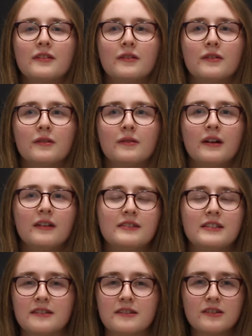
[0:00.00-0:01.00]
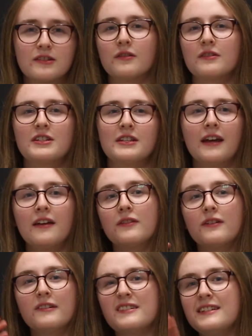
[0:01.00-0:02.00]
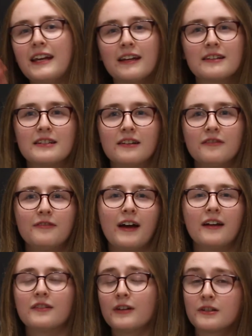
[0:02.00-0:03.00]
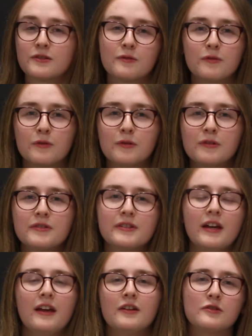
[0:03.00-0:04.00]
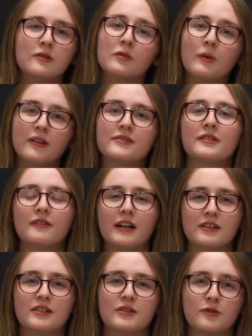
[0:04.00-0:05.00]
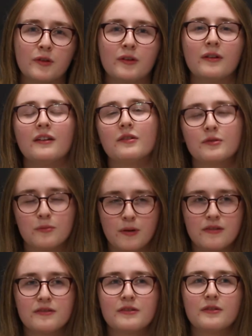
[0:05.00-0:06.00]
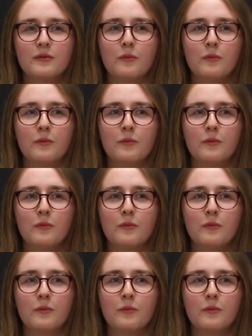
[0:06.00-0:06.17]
to disassociate those negative and irrational thoughts to the ones that are actually true and the ones